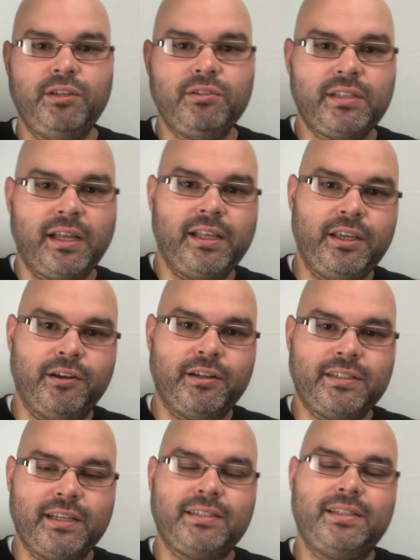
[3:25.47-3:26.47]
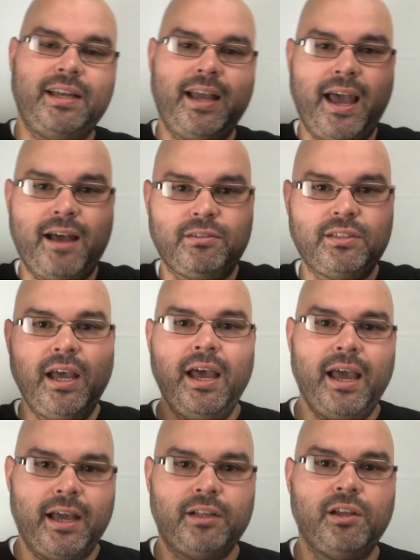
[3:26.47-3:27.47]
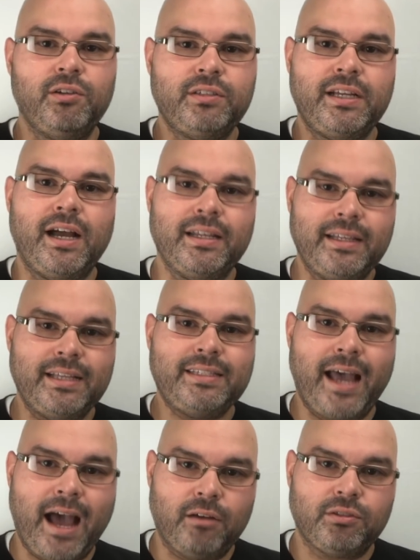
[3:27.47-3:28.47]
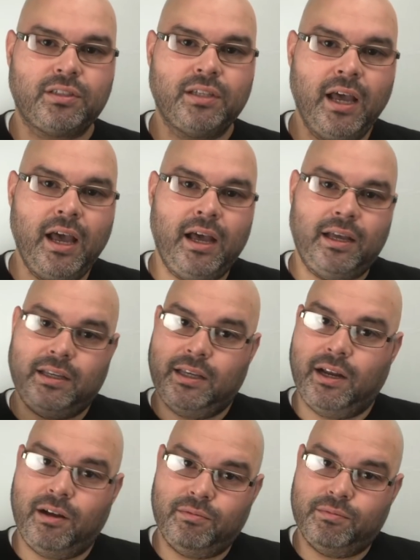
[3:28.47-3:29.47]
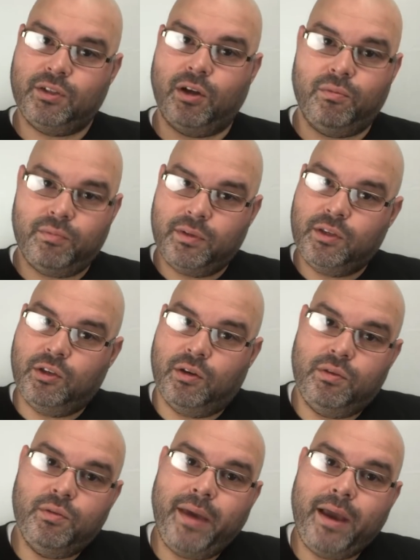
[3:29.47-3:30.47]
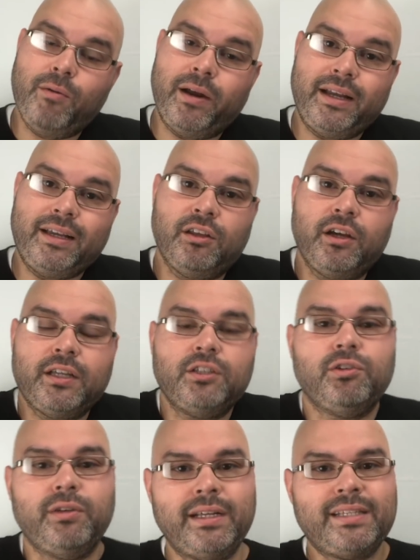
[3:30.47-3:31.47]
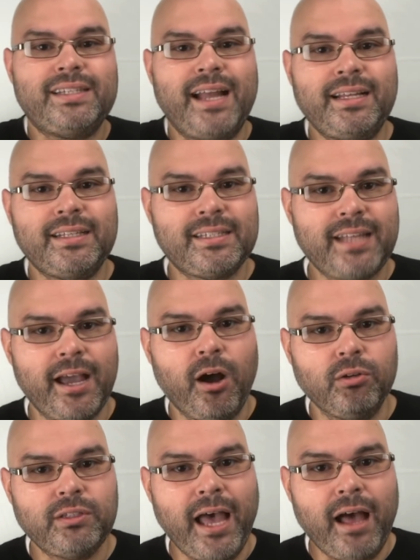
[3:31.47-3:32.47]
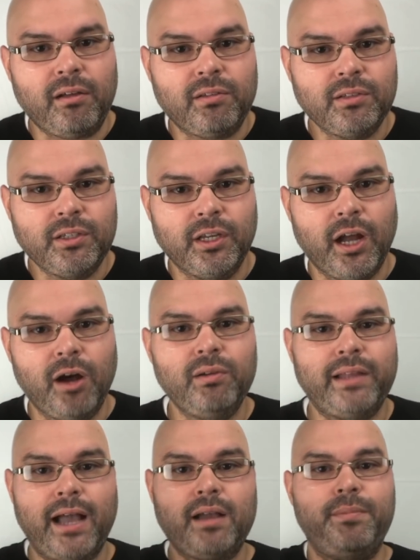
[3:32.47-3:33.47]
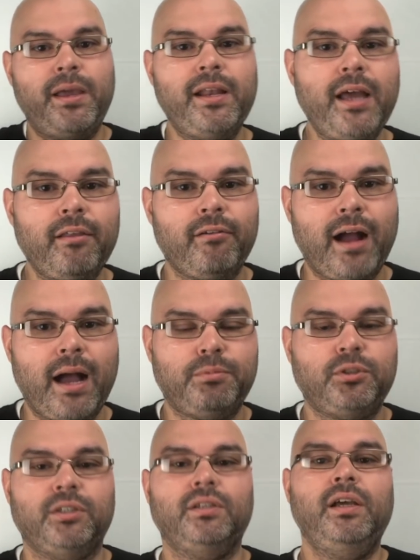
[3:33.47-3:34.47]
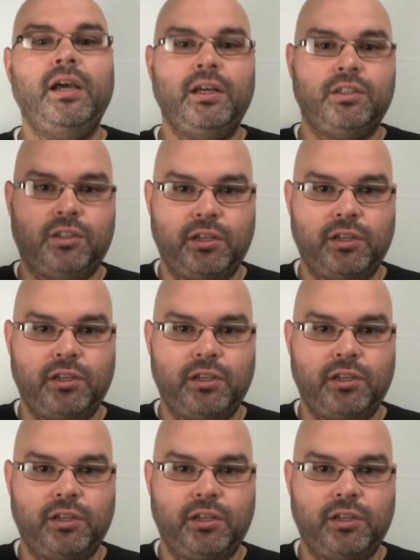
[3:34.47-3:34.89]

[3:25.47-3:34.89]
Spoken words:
you selling your existing house and closing on this house. So you may want to look into an extended stay hotel. That could be another option. So